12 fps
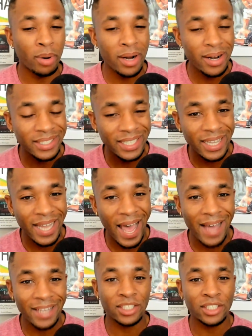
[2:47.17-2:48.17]
But in his
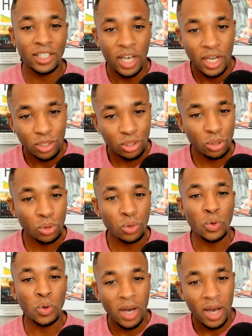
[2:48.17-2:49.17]
last
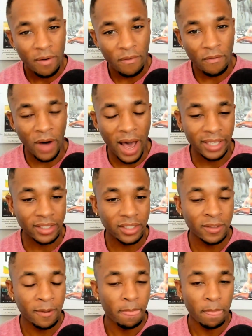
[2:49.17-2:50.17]
two
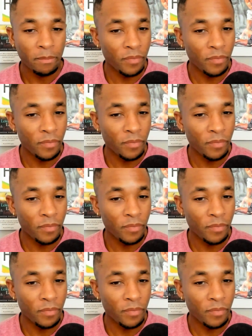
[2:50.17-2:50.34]
fights,